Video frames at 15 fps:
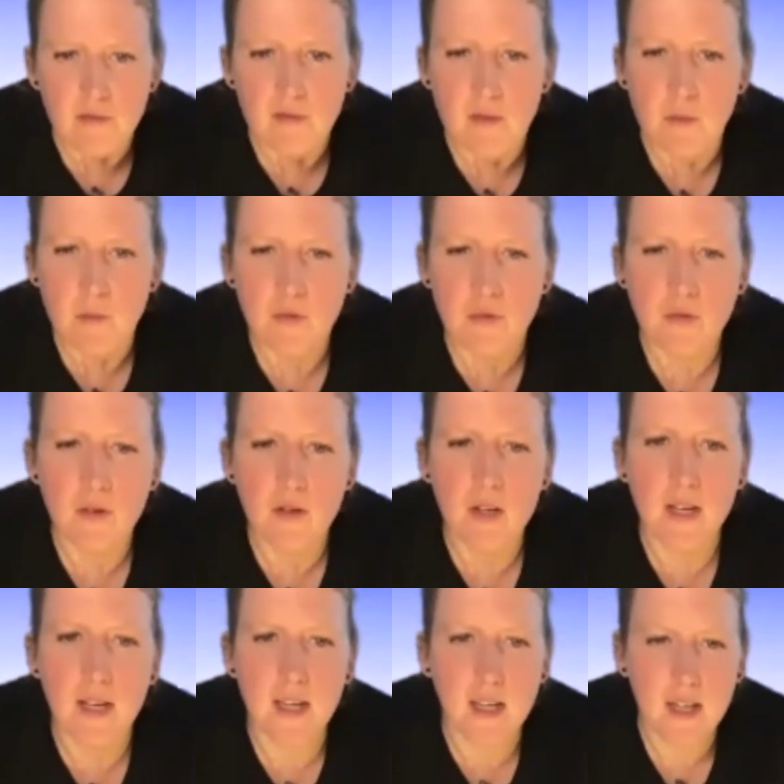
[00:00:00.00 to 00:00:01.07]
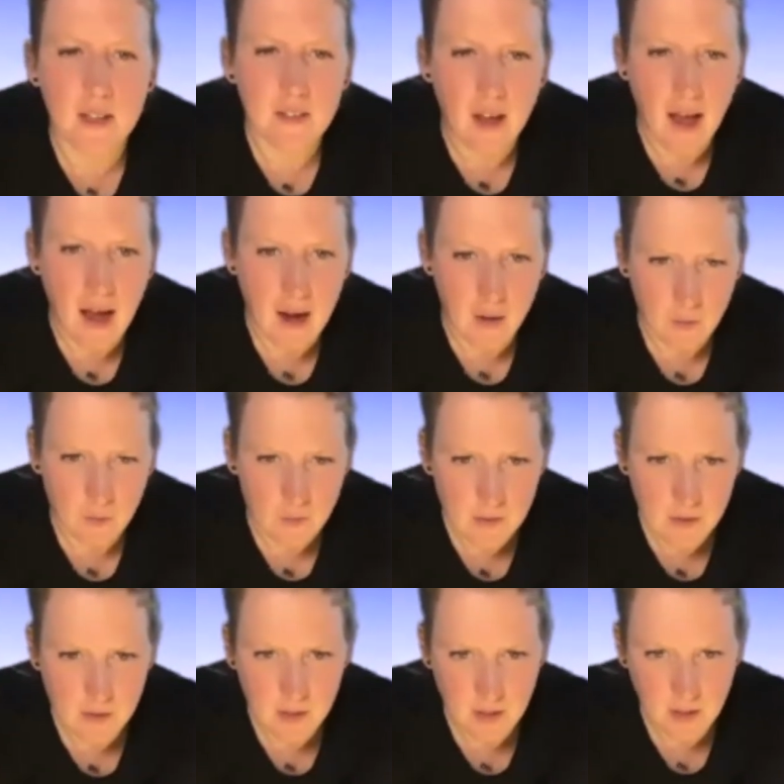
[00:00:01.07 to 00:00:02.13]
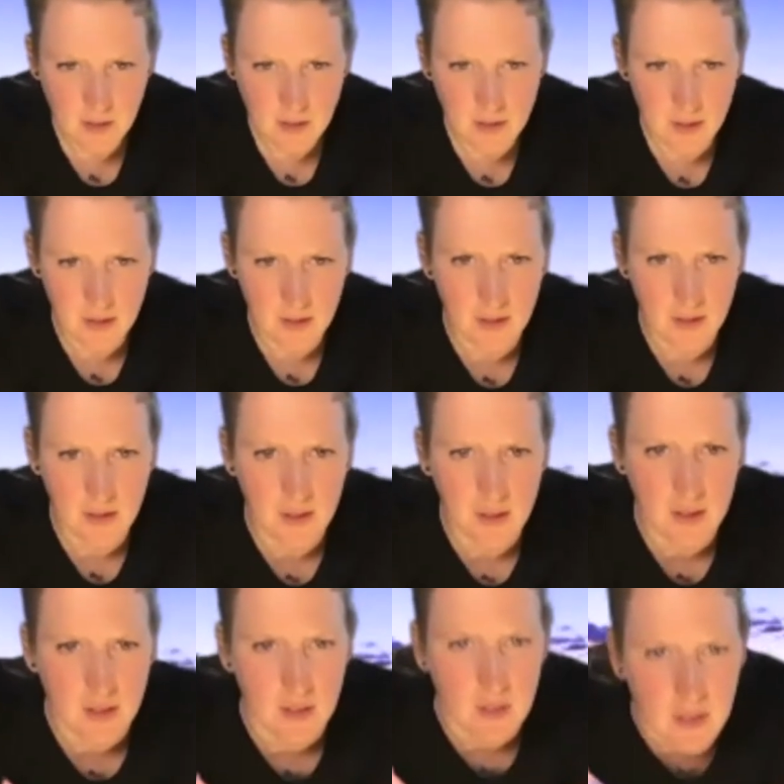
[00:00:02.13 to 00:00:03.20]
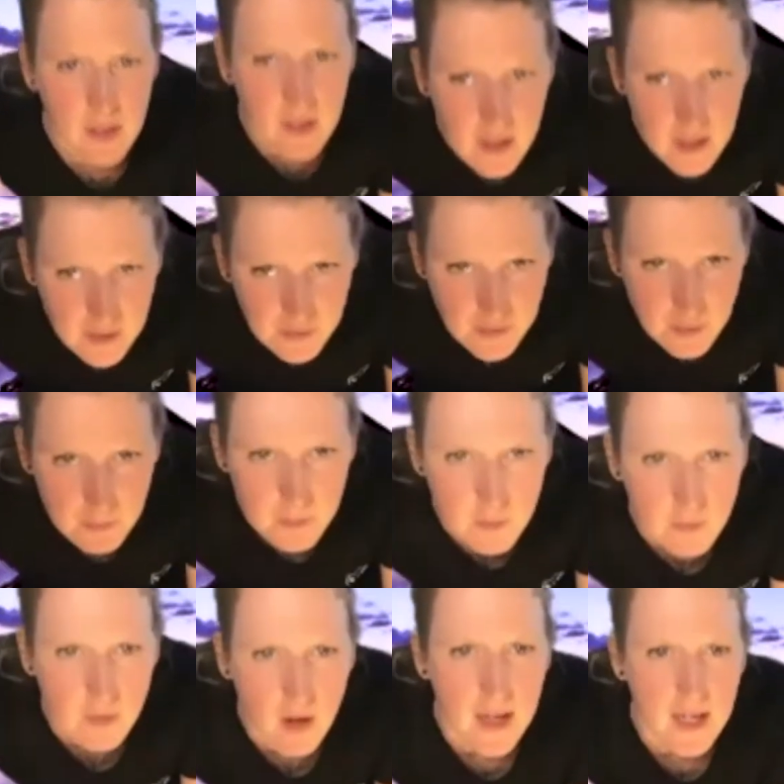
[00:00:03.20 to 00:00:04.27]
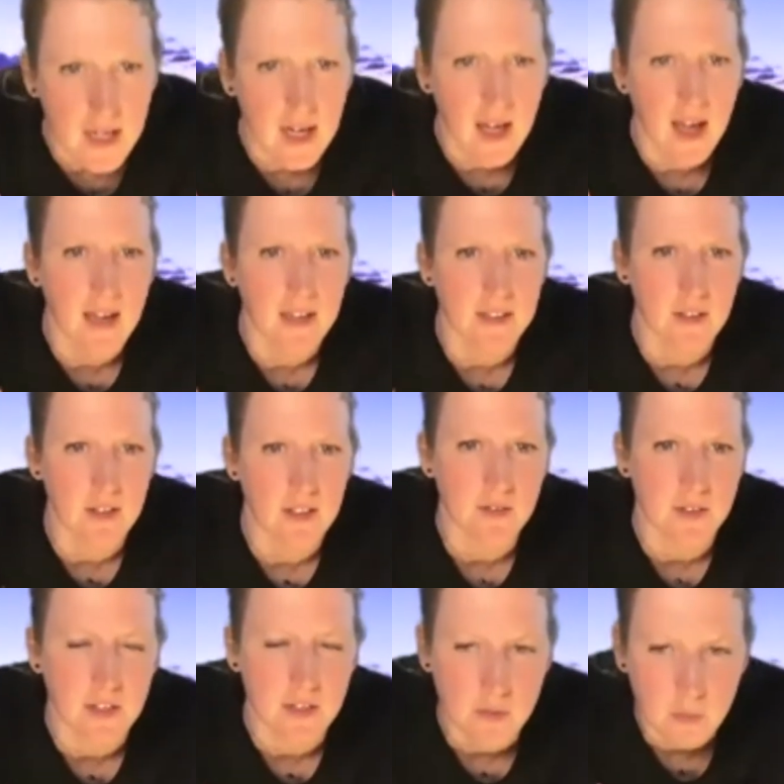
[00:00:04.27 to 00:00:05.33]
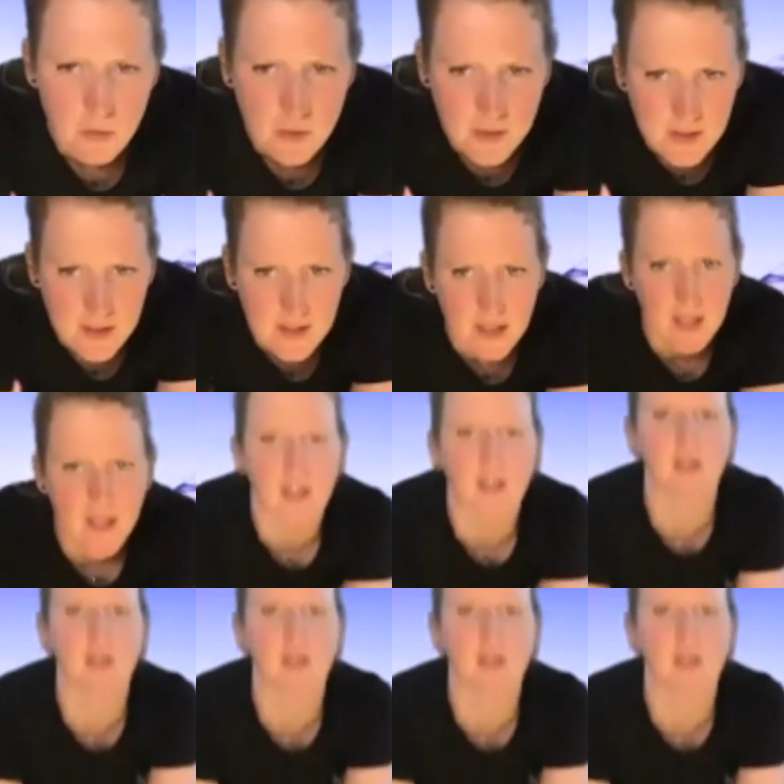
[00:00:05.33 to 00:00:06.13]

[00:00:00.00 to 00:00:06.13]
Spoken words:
Breathe out. Lift up the right leg, so lift it towards the ceiling.